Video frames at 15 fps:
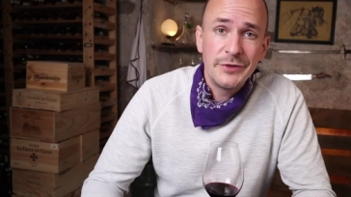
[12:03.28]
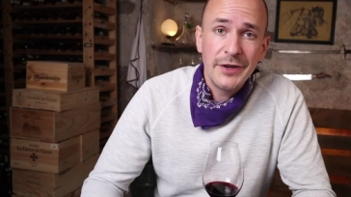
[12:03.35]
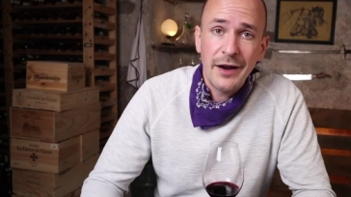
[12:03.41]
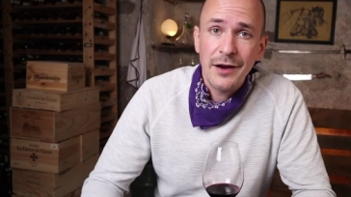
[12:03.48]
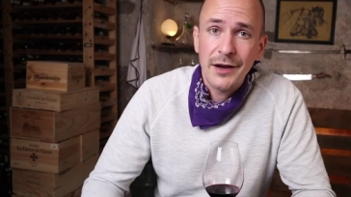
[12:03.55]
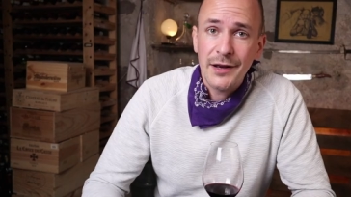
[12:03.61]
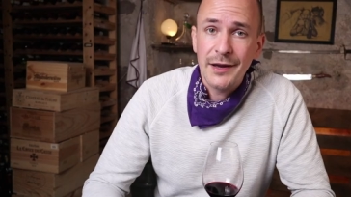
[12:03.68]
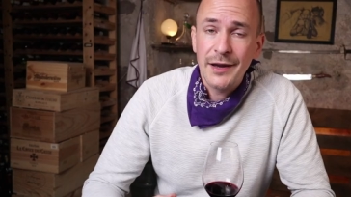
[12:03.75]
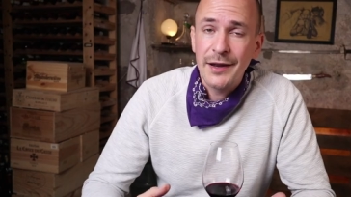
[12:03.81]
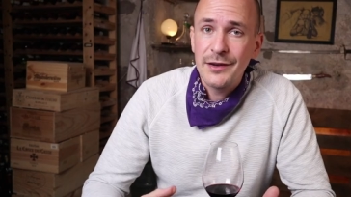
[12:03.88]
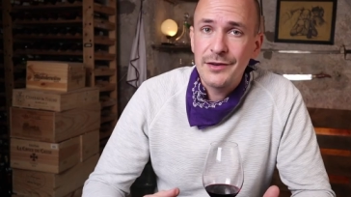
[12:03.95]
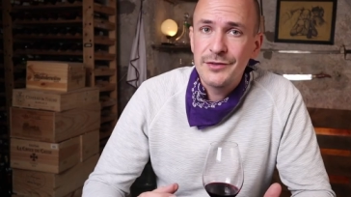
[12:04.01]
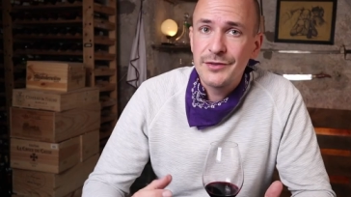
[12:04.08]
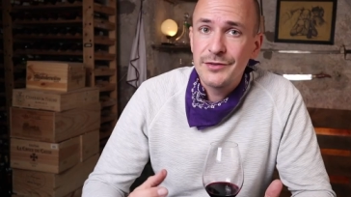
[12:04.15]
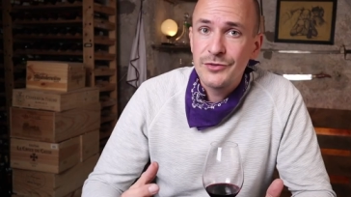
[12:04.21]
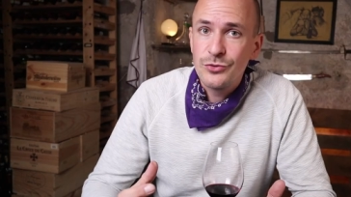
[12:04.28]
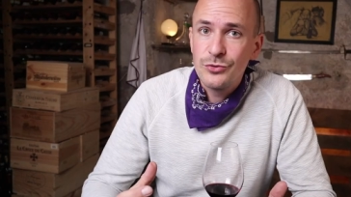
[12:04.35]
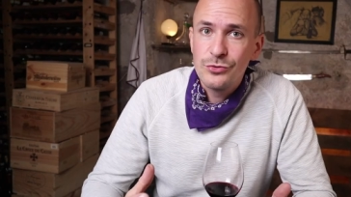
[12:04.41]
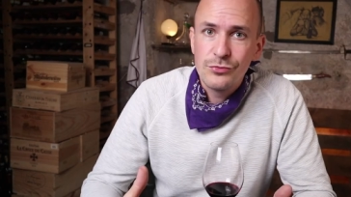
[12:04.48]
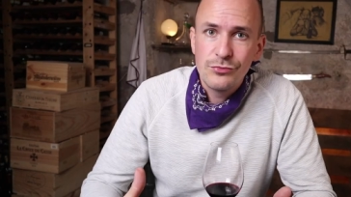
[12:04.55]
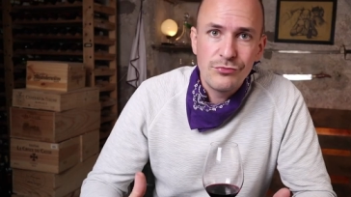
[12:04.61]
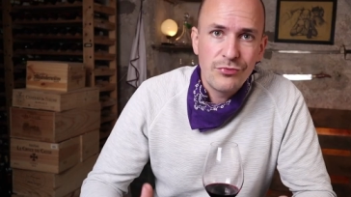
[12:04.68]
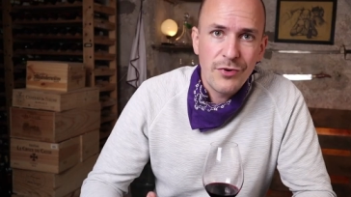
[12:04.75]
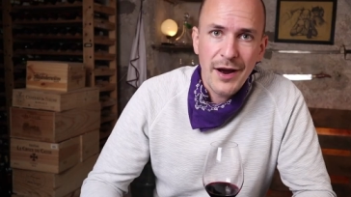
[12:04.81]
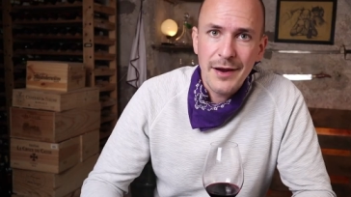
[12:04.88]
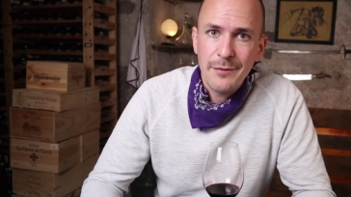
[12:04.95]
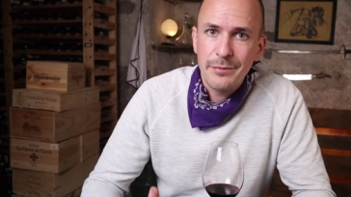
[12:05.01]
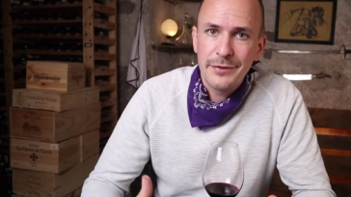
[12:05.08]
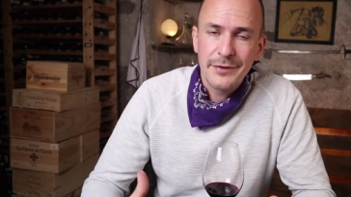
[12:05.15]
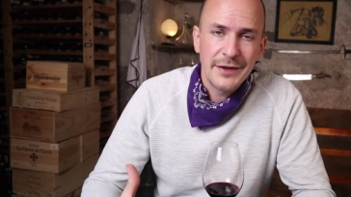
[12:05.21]
too dark and too
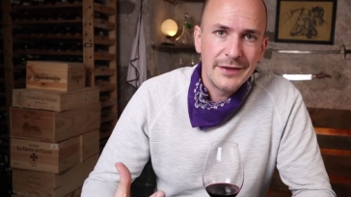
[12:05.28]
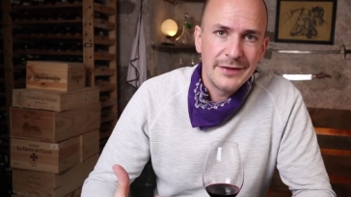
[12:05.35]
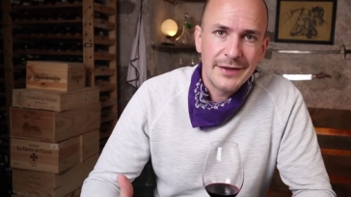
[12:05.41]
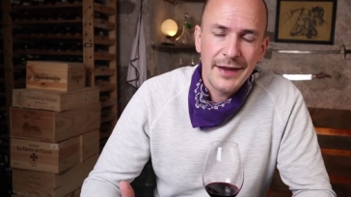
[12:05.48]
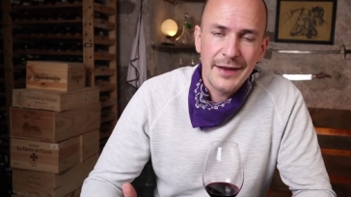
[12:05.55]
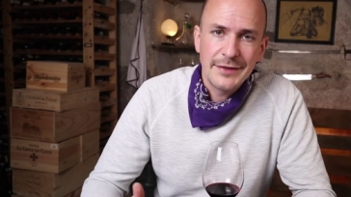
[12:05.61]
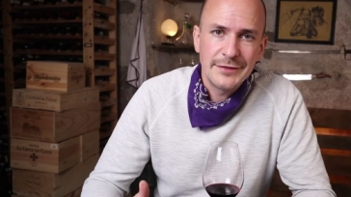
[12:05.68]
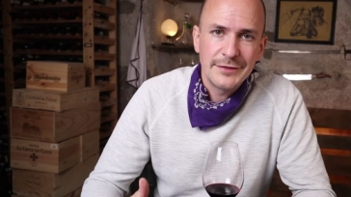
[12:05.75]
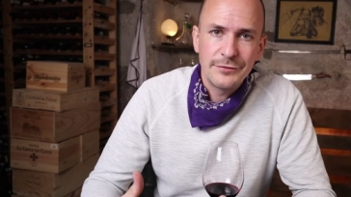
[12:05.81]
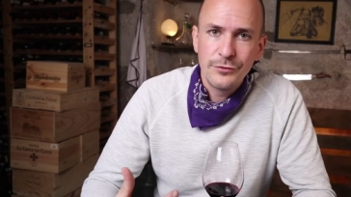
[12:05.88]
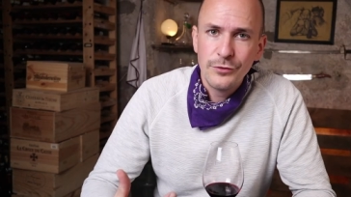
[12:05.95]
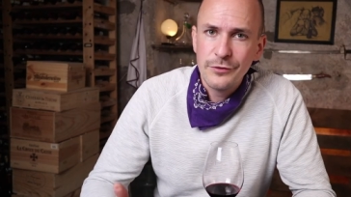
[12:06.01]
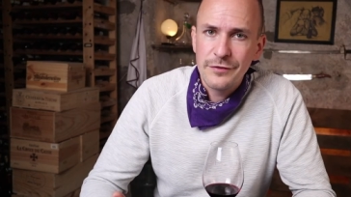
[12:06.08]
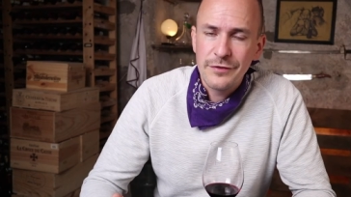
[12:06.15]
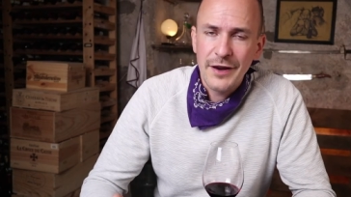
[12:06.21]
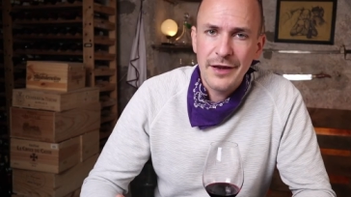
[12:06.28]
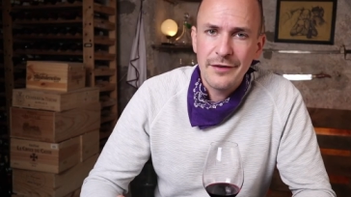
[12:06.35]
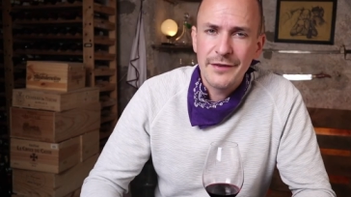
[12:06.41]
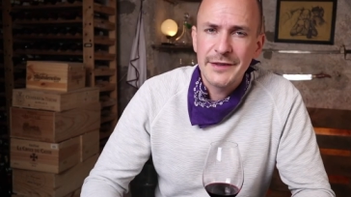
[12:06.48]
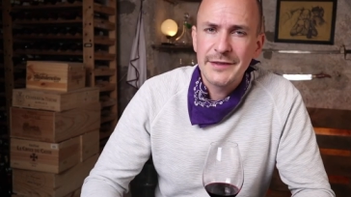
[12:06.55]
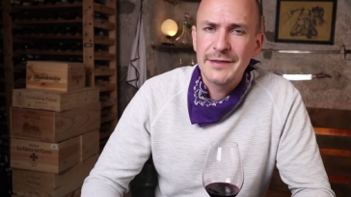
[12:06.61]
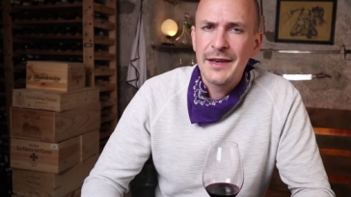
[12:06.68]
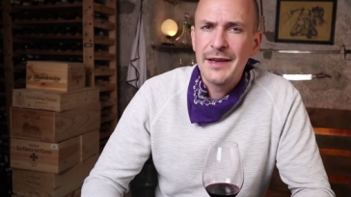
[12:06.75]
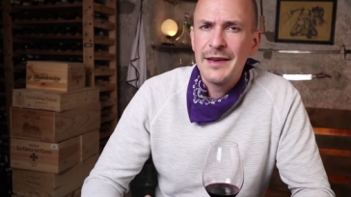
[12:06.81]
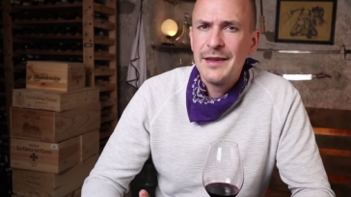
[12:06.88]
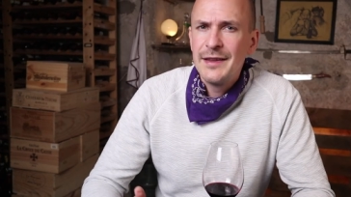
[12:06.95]
ripe, intense fruit flavors.